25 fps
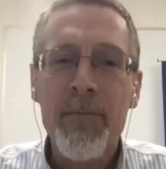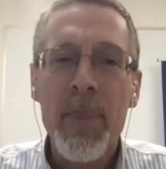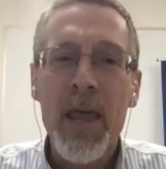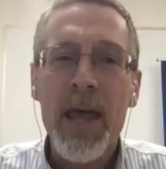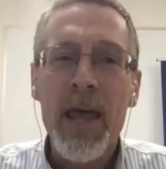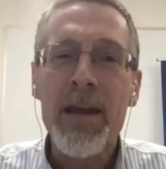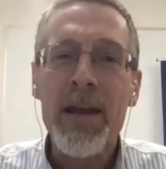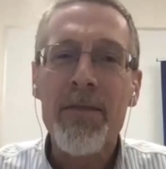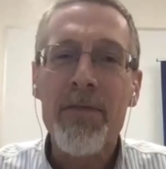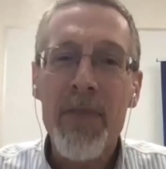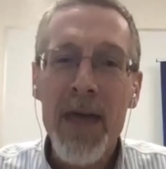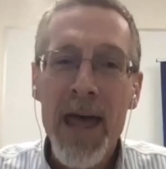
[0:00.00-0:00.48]

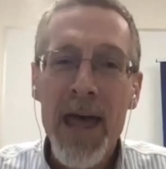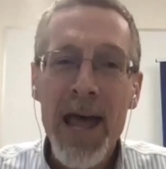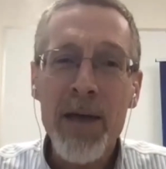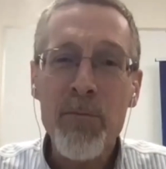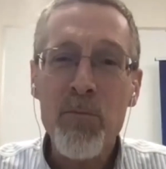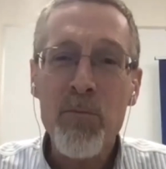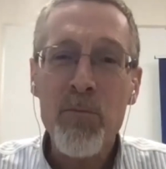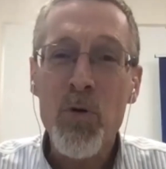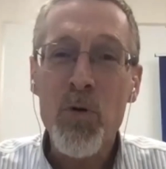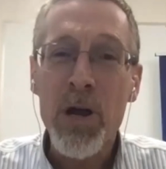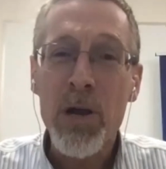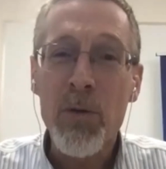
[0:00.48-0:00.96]
And at
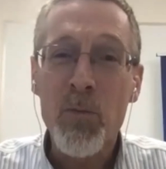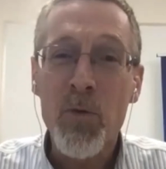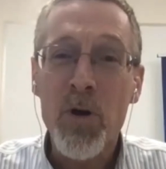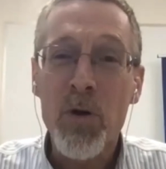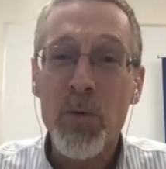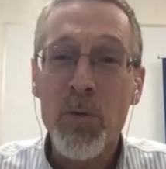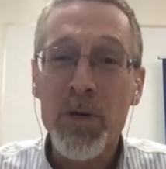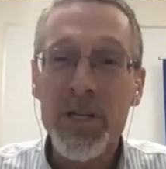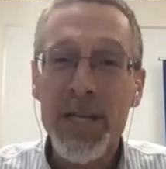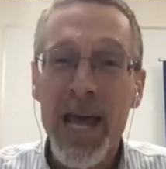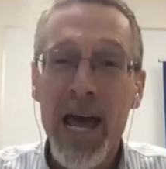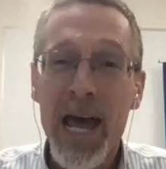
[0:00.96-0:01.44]
that point,
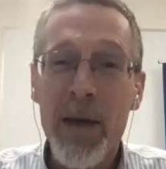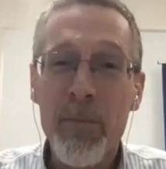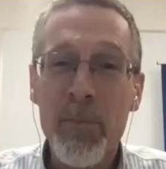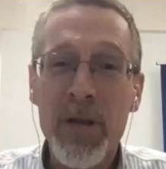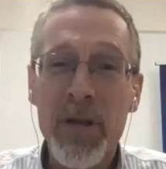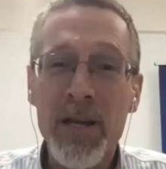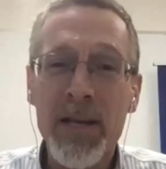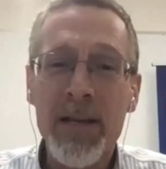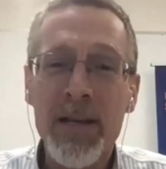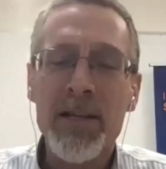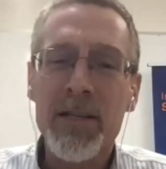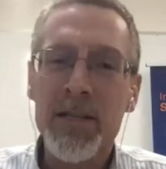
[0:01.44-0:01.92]
what was
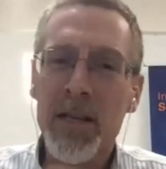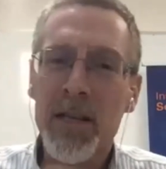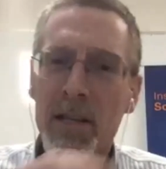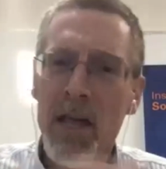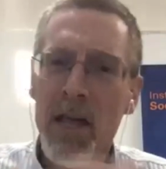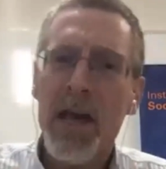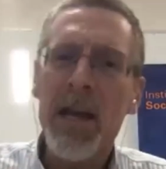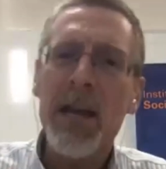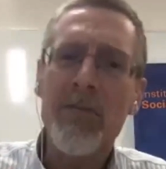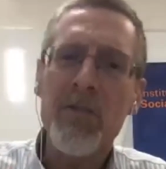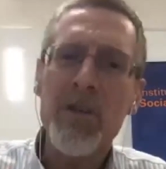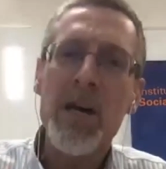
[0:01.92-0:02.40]
happening is a
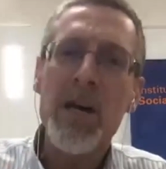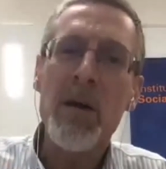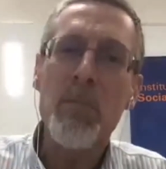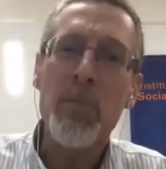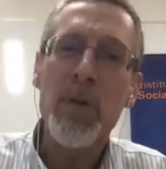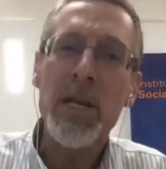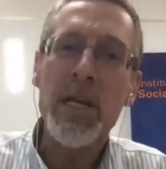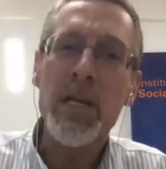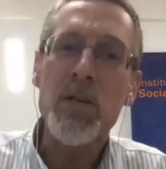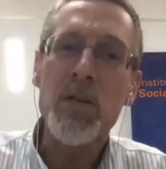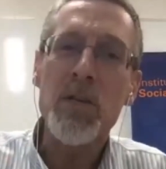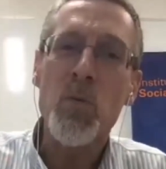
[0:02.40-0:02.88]
lot of
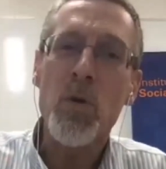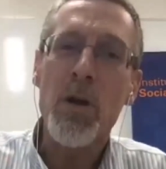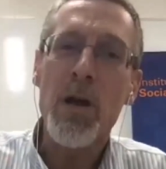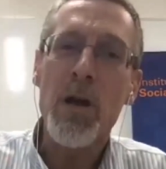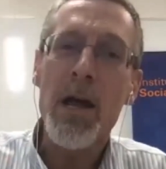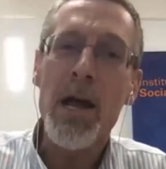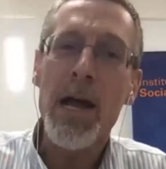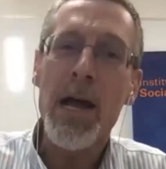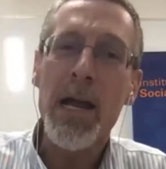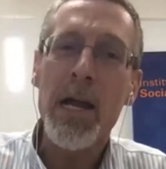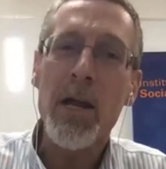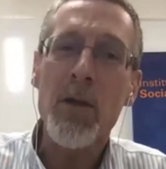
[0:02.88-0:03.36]
companies were
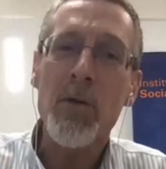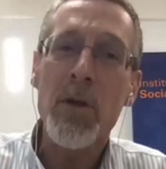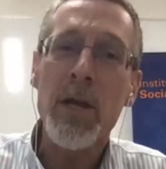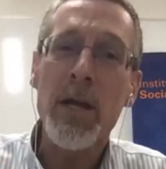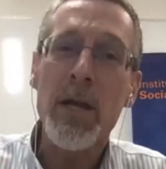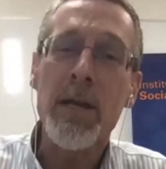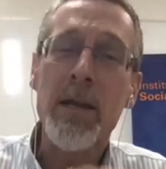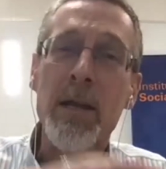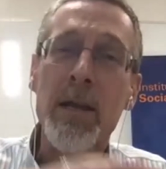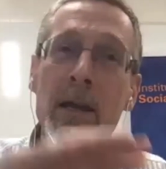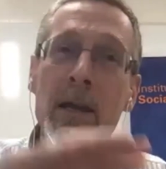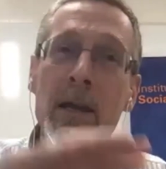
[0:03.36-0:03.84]
hiring